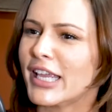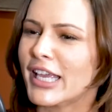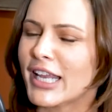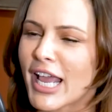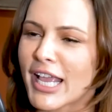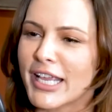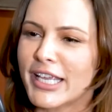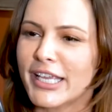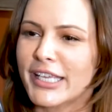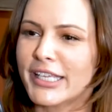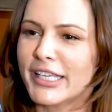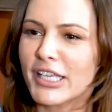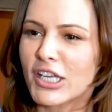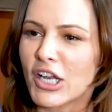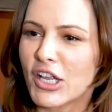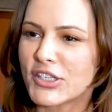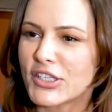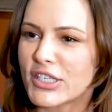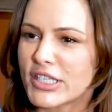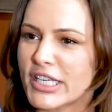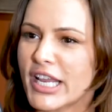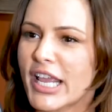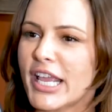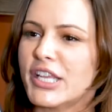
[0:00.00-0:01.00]
and I could get
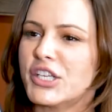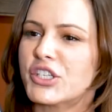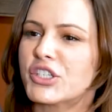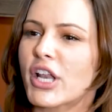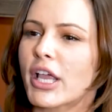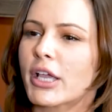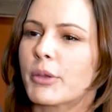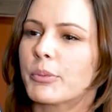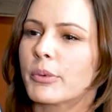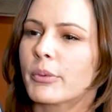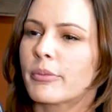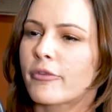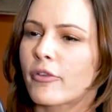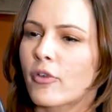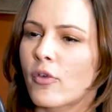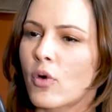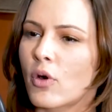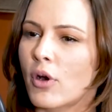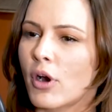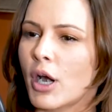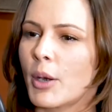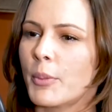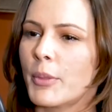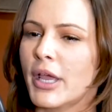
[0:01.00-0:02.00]
on stage and I could
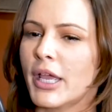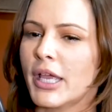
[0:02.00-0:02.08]
perform.